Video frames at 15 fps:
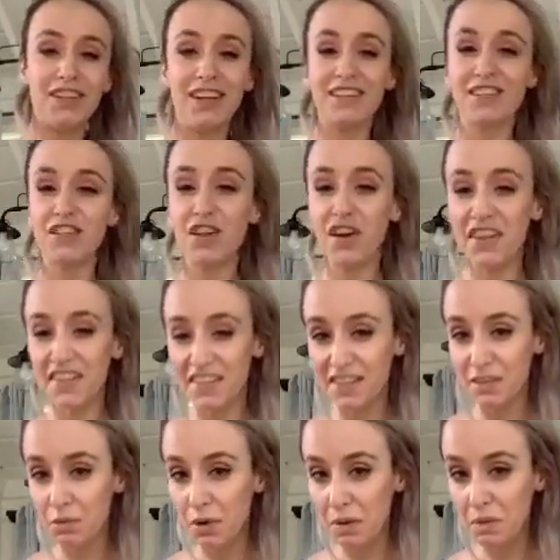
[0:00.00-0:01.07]
I should
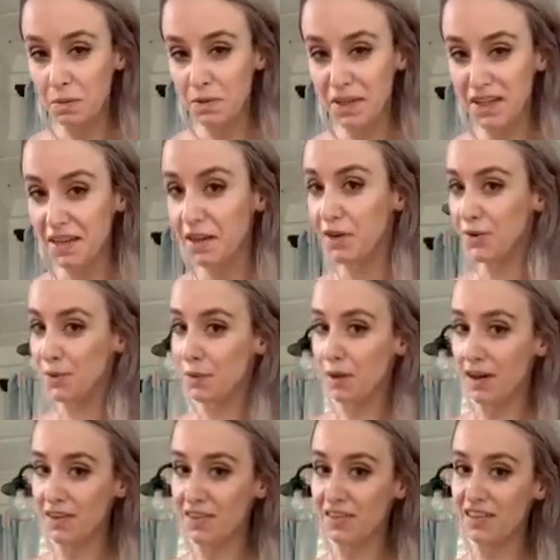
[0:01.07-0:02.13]
honestly probably get a new
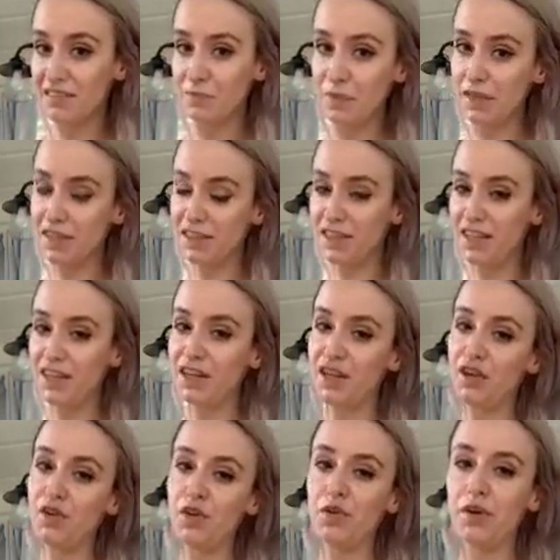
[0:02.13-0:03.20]
bottle of because I didn't
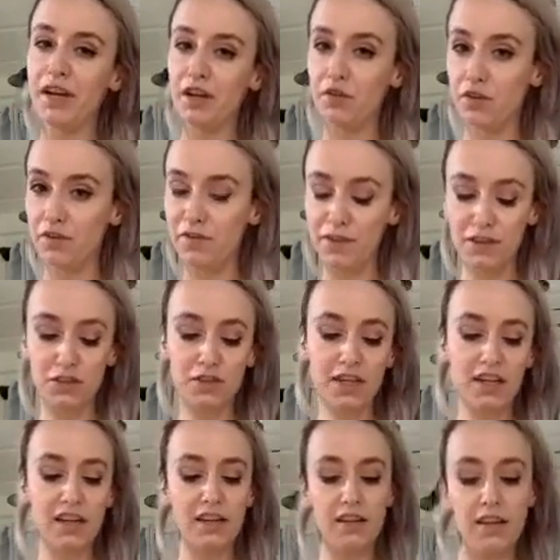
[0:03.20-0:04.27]
know you had to
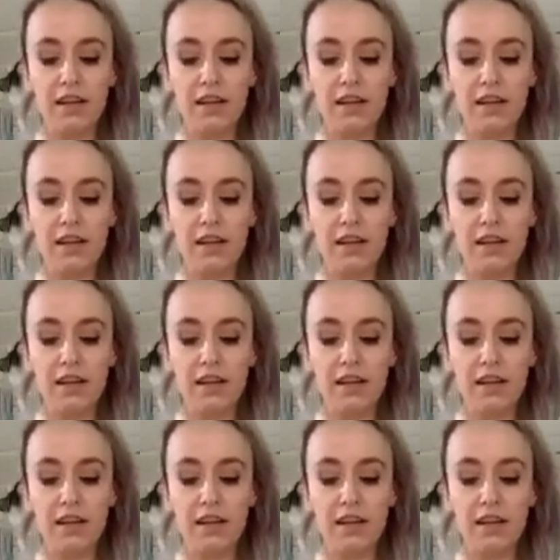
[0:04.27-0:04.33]
refrigerate it,